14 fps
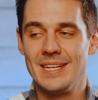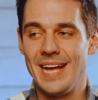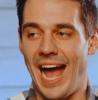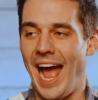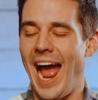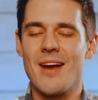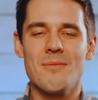
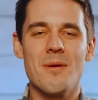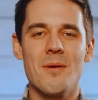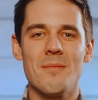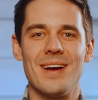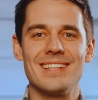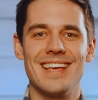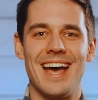I remember
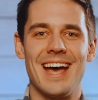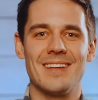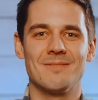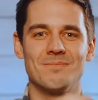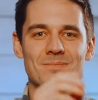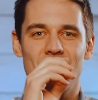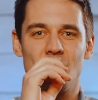my
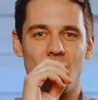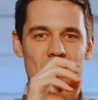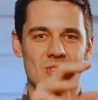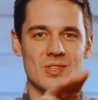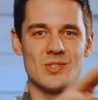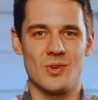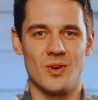dad told
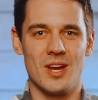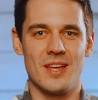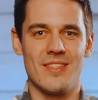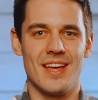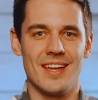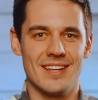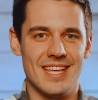us a story
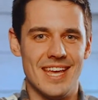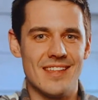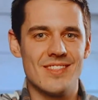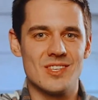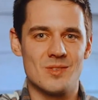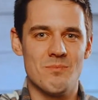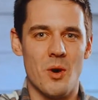that he had
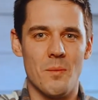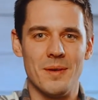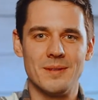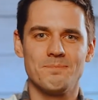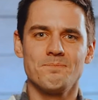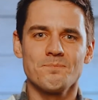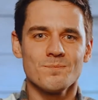this moment